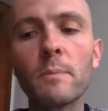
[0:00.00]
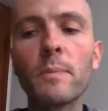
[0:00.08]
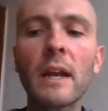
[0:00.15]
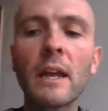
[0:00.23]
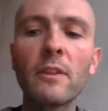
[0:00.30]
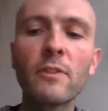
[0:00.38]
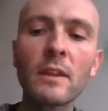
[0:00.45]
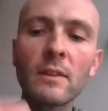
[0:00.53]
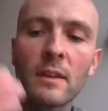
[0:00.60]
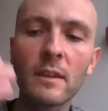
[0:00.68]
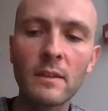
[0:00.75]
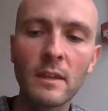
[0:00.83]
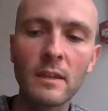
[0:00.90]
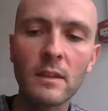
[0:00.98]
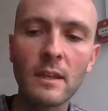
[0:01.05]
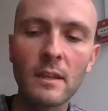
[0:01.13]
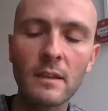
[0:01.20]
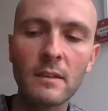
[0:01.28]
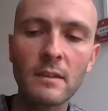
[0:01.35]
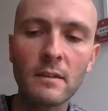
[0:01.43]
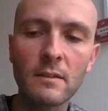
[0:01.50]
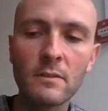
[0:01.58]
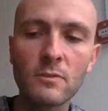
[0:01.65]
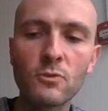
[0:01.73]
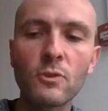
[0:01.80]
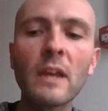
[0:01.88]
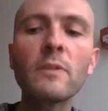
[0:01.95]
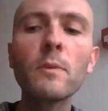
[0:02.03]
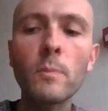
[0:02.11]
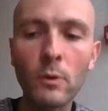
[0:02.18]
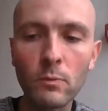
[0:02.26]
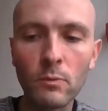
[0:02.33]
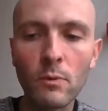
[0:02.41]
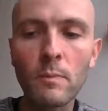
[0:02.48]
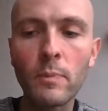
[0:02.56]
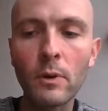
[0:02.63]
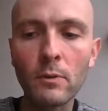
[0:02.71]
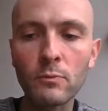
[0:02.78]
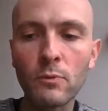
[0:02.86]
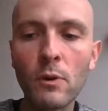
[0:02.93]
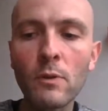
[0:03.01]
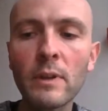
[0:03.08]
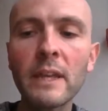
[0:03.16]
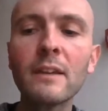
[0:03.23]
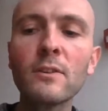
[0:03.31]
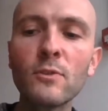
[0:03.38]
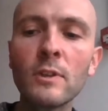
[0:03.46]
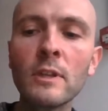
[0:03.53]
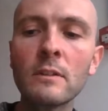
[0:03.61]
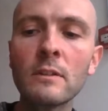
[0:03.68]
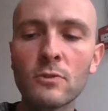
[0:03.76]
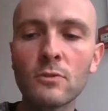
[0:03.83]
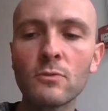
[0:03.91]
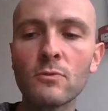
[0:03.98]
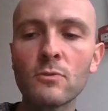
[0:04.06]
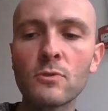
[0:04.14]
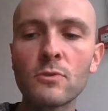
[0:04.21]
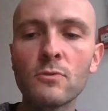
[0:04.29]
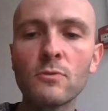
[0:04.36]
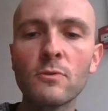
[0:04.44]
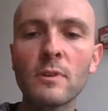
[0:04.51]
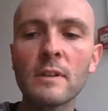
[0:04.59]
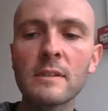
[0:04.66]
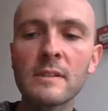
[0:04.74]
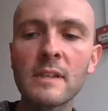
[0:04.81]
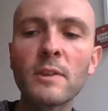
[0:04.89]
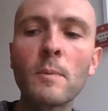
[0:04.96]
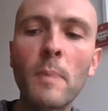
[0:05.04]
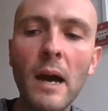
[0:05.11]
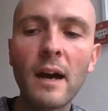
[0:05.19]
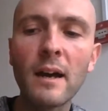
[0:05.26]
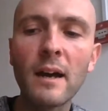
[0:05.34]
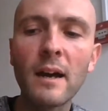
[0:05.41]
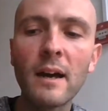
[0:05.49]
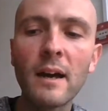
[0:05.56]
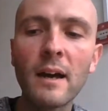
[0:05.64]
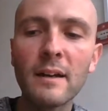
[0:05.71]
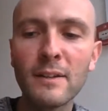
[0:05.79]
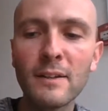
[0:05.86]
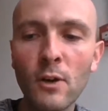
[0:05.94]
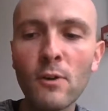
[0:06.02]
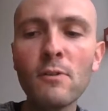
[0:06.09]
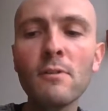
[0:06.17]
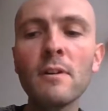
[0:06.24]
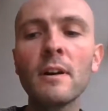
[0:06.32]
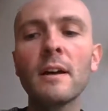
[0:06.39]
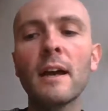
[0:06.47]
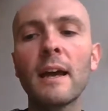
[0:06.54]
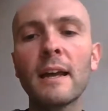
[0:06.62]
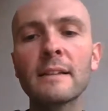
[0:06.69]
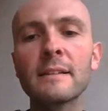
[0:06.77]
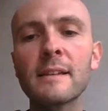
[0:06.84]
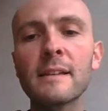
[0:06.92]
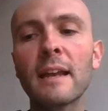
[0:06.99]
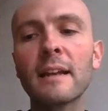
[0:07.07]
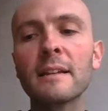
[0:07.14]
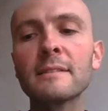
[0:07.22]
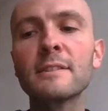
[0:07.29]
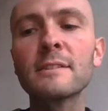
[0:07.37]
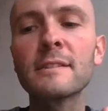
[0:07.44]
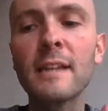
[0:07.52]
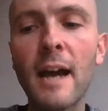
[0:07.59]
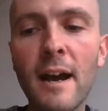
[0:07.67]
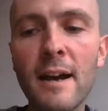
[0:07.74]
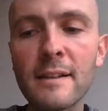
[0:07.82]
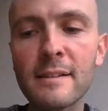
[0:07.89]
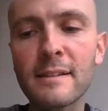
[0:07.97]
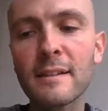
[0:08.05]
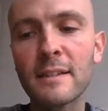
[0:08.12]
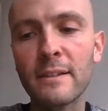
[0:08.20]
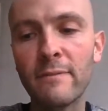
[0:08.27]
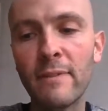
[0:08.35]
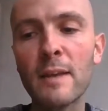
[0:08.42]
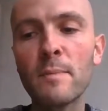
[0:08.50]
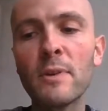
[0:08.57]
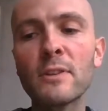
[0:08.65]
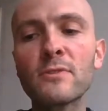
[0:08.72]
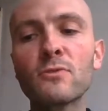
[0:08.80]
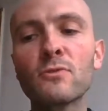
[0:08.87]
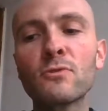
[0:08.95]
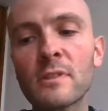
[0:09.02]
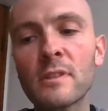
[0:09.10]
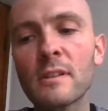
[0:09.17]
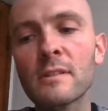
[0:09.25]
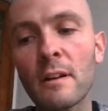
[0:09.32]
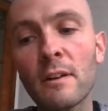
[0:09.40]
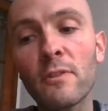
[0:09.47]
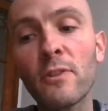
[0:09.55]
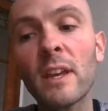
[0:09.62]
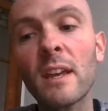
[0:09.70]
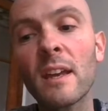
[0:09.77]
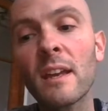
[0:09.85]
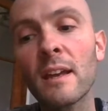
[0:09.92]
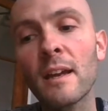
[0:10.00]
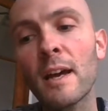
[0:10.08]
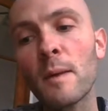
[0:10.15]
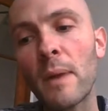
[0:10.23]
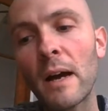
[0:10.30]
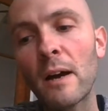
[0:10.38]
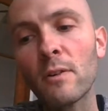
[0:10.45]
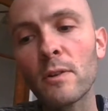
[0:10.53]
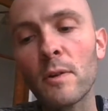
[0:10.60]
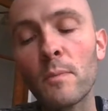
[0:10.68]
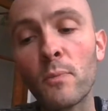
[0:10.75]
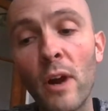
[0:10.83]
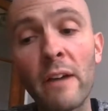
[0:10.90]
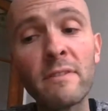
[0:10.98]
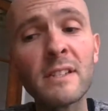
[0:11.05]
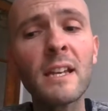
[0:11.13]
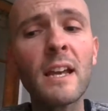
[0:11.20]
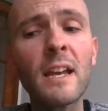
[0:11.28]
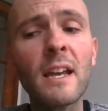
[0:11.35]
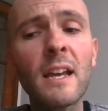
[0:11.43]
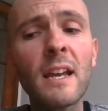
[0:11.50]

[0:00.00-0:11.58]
But I think that to get the ball rolling, you need to set the bar low, ask developers to start thinking about privacy.